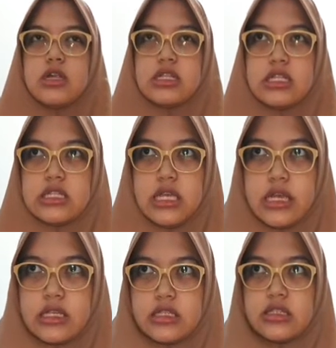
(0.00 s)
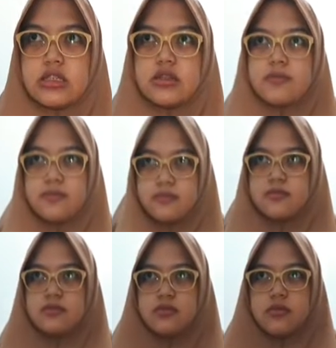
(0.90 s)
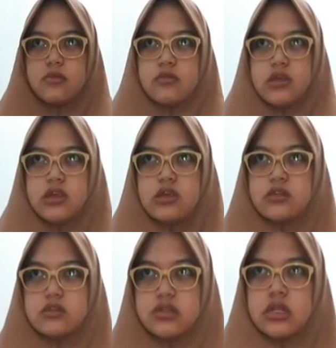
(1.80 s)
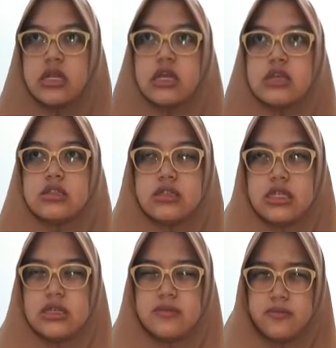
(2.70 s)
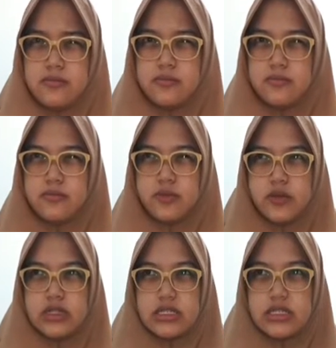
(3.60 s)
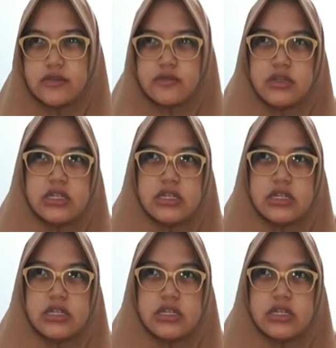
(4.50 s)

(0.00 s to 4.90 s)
the text, because the process of